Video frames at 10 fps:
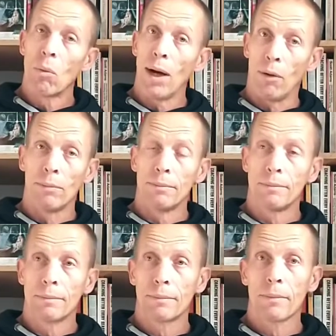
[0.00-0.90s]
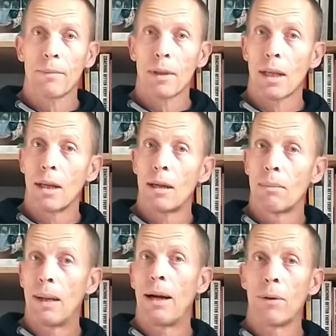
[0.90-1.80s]
Well,
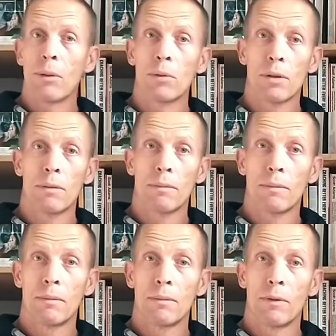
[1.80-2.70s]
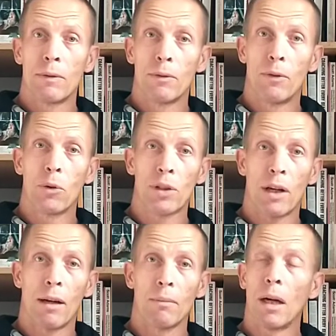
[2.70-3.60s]
power equals force
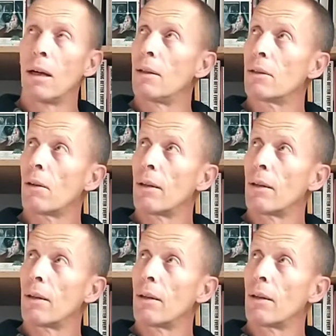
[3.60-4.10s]
time, I